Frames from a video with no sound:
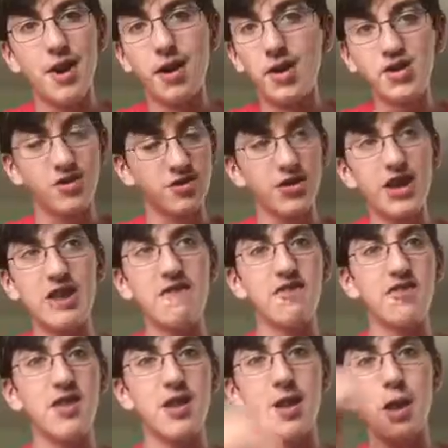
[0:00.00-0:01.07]
but Harry just
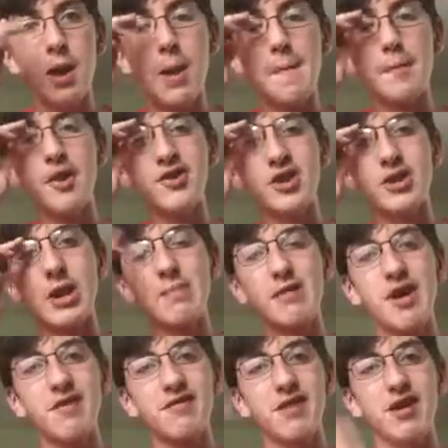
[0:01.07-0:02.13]
leaves, and then Mary Jane
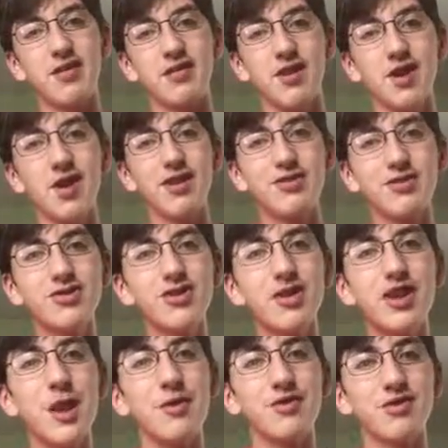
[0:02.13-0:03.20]
comes out and says, "So do you
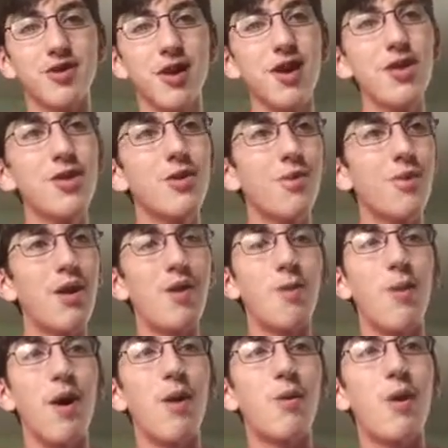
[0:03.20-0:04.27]
think I was good? Why,
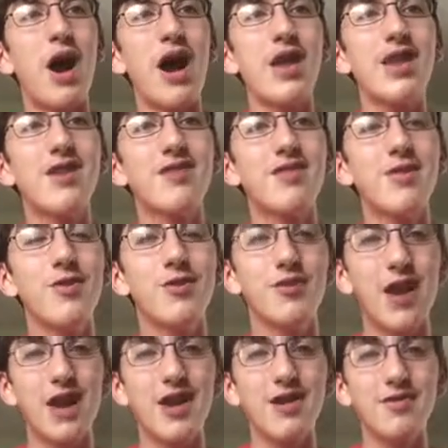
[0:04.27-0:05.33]
why, I didn't see you,
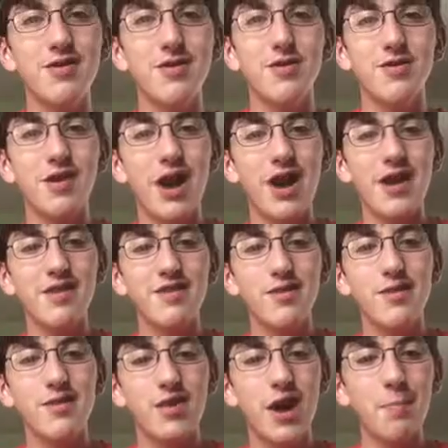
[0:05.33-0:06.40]
I didn't see you, I didn't see
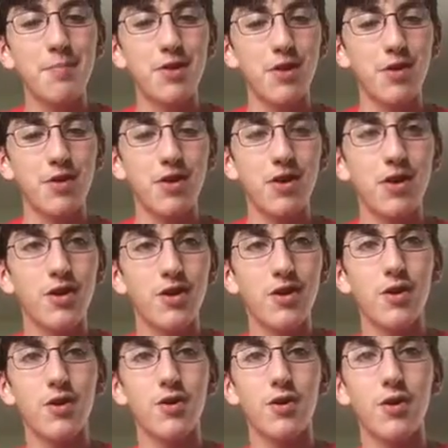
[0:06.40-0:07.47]
you clapping or."
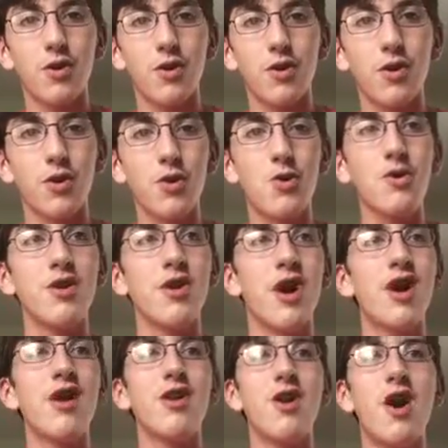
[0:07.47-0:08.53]
Or, or, or hooting
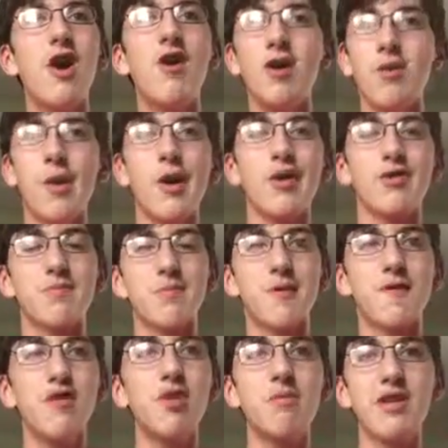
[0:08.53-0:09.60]
and hollering while I was
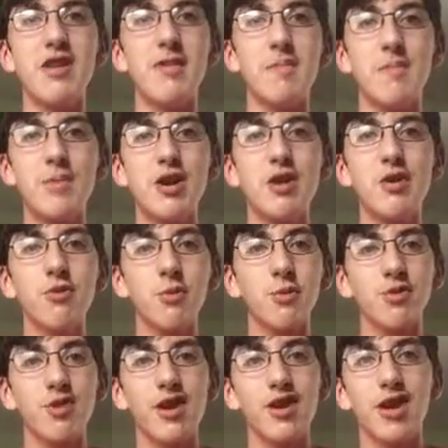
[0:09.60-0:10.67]
performing. Peter
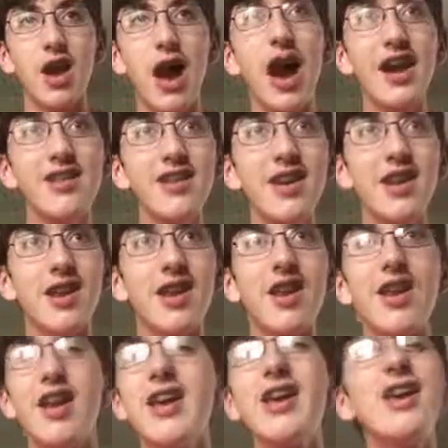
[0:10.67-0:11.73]
was like, "I did.
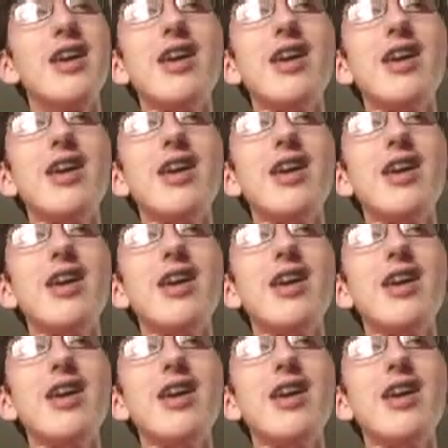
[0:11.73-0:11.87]
It,